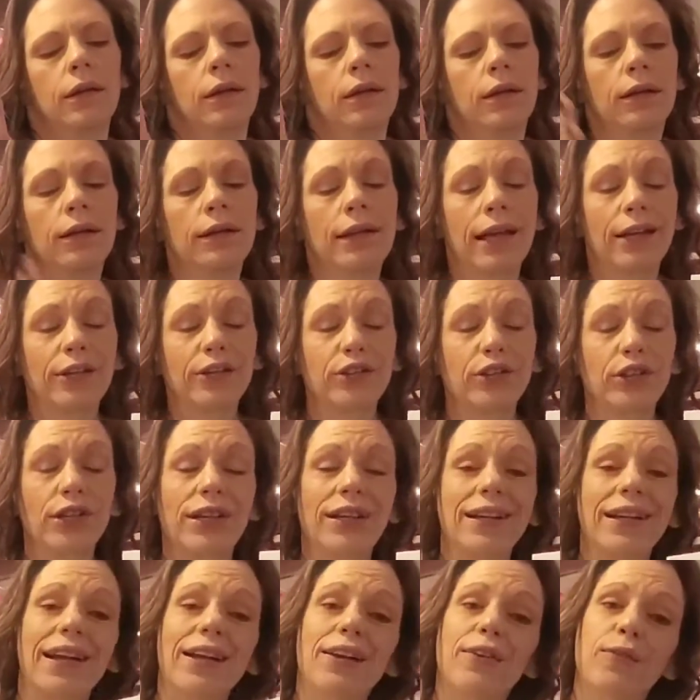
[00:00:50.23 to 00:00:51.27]
collection, and
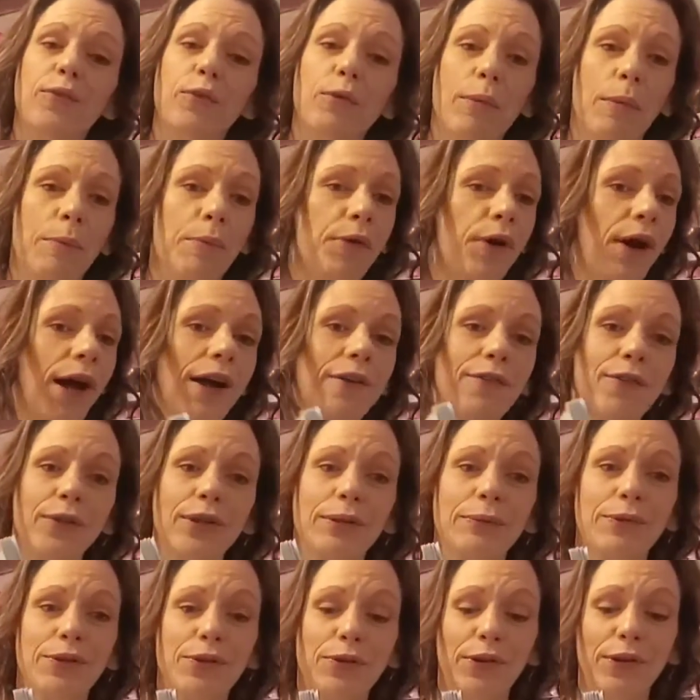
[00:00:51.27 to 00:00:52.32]
again, remember, I've only
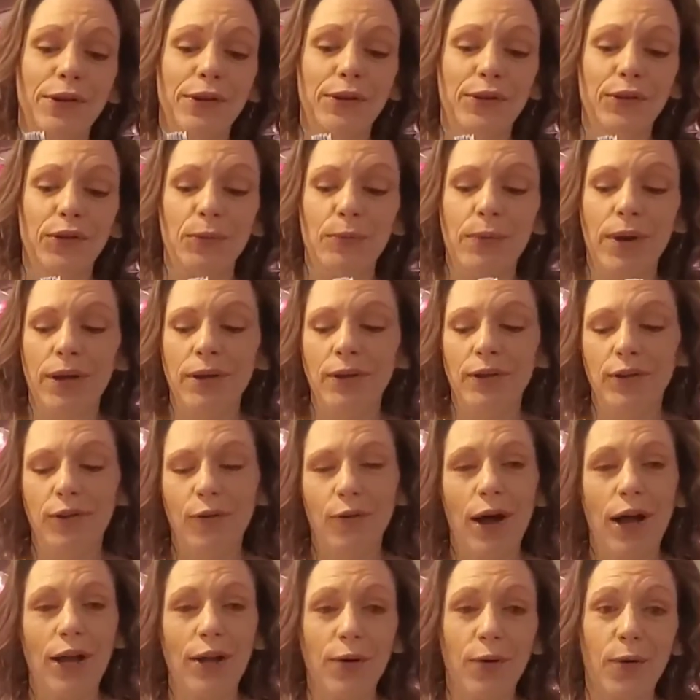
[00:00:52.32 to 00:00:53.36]
been doing this 2 months, so
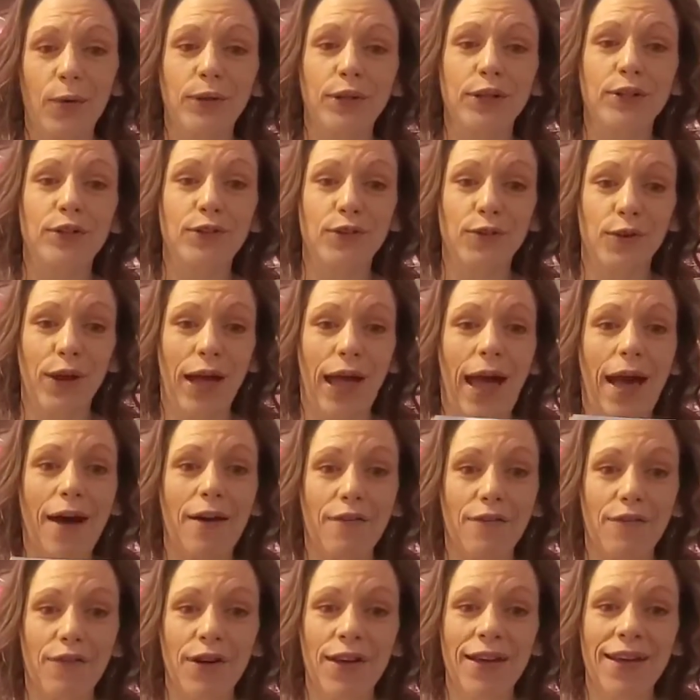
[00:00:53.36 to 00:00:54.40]
I only do have
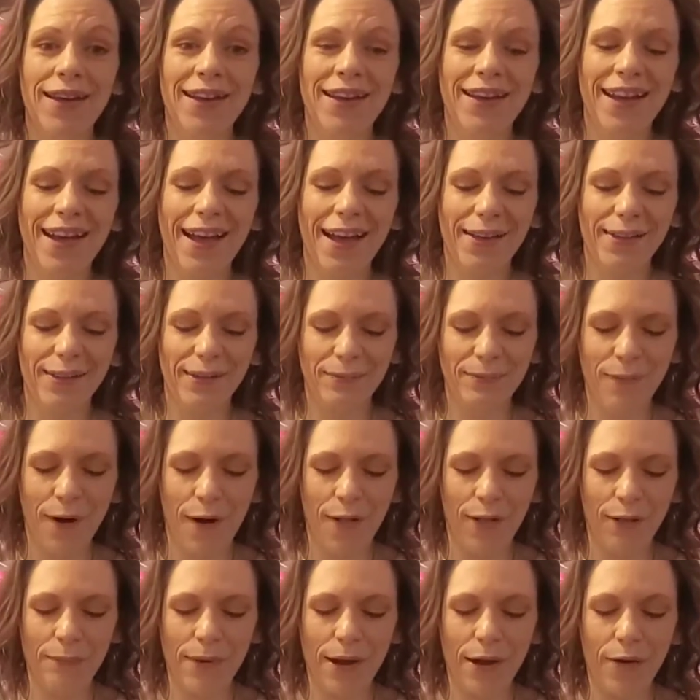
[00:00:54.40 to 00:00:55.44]
a
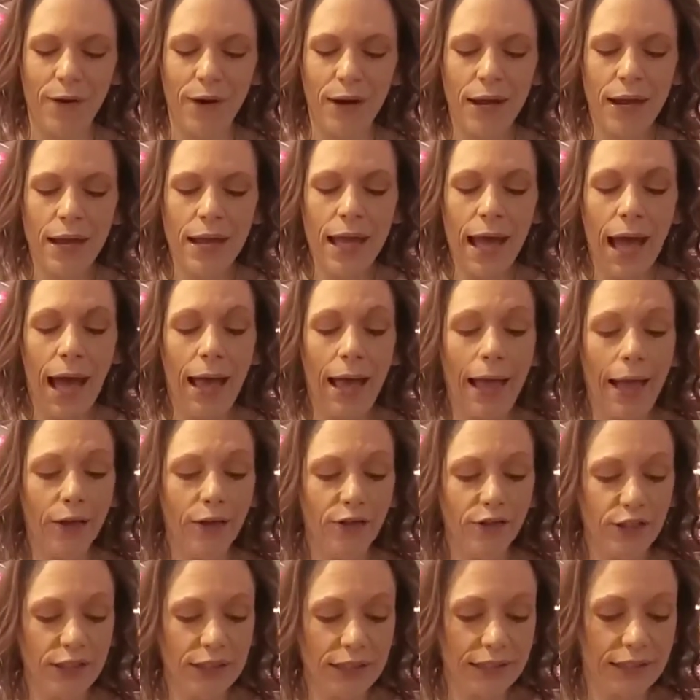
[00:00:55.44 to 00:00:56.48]
small amount. I
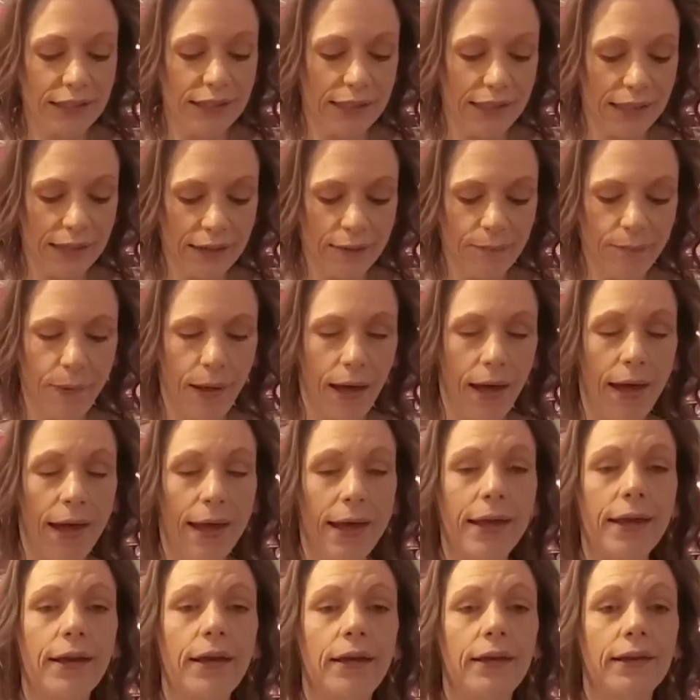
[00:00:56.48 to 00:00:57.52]
actually did
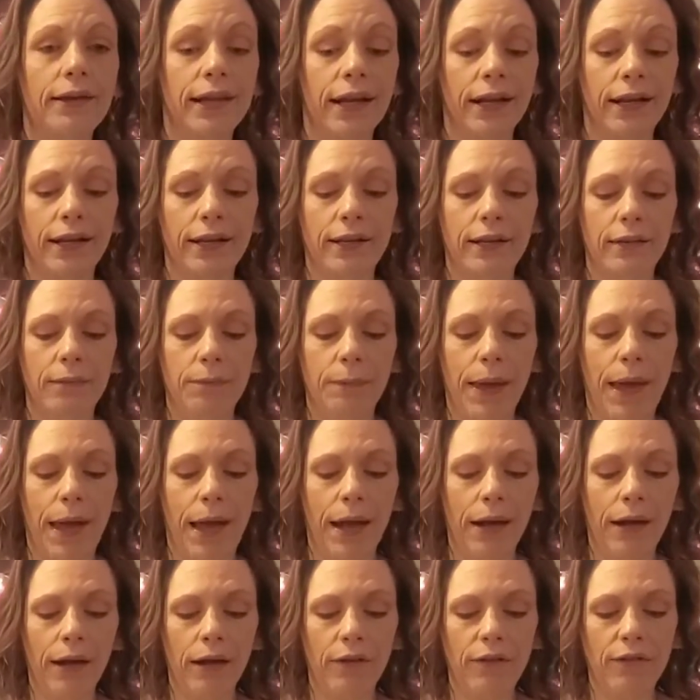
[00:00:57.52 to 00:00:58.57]
buy a second
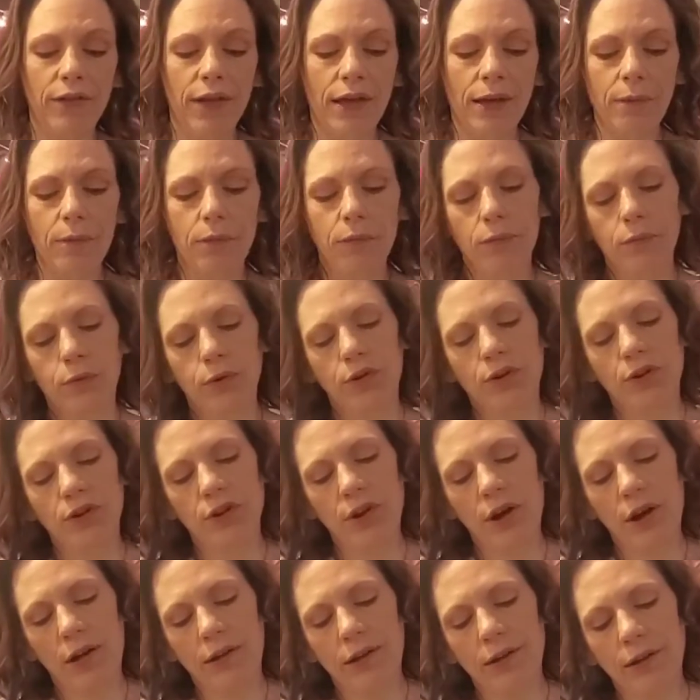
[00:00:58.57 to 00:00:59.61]
pack of them, which is
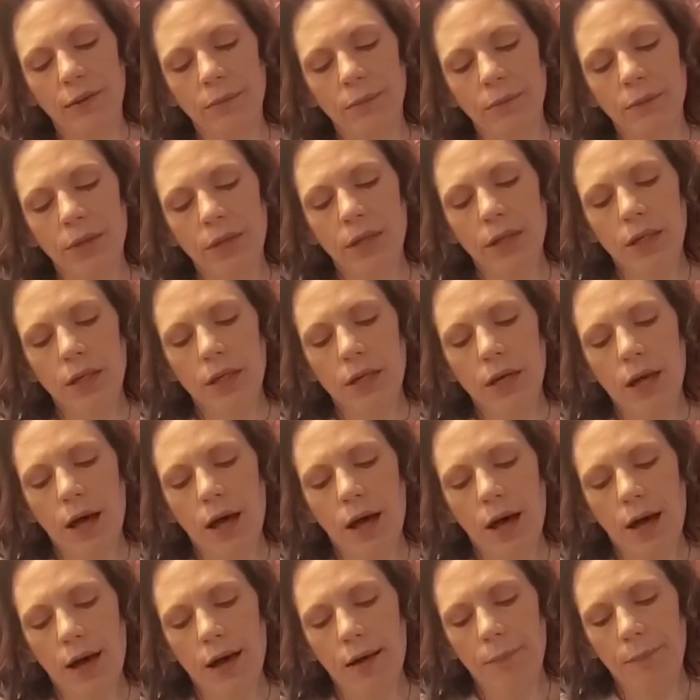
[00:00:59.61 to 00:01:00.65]
awesome.
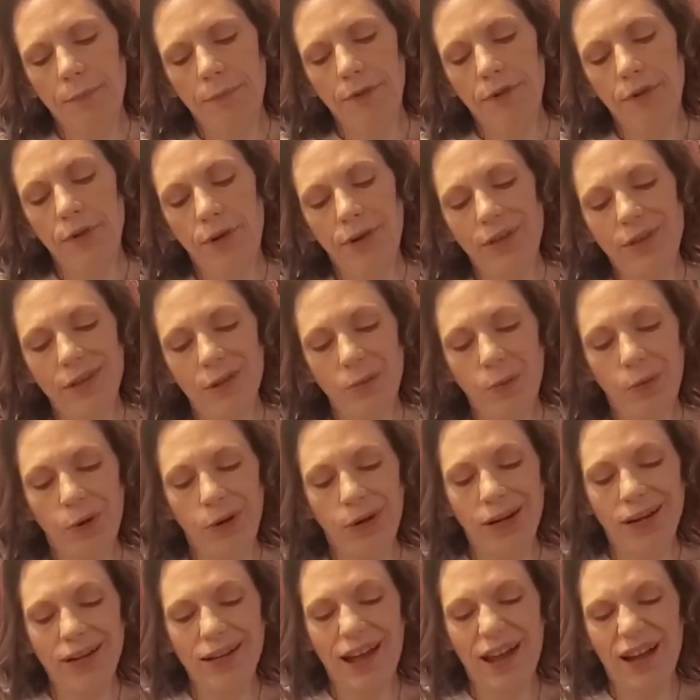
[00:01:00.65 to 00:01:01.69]
So at this point
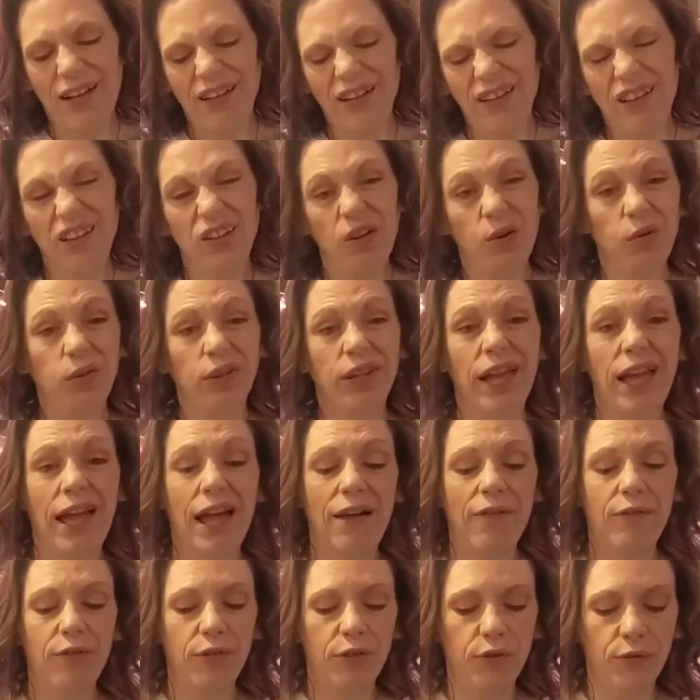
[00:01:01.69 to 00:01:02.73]
I technically only
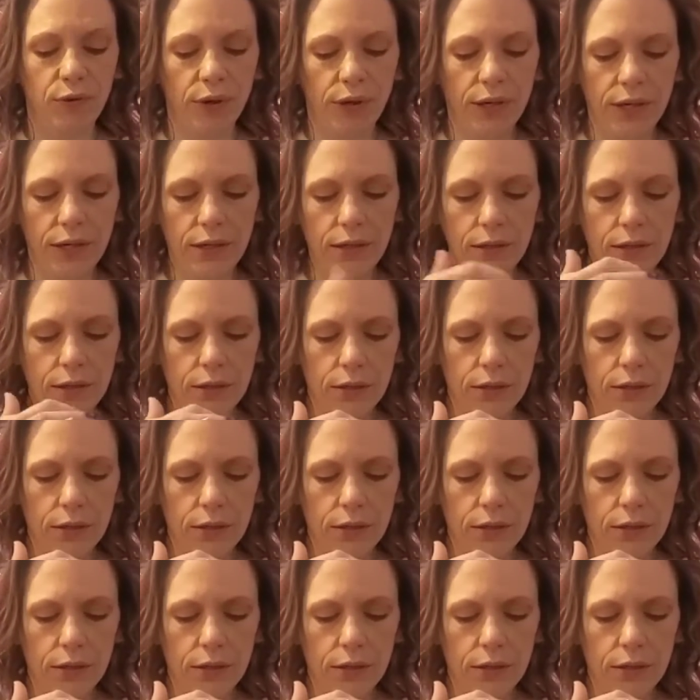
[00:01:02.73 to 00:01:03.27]
have 3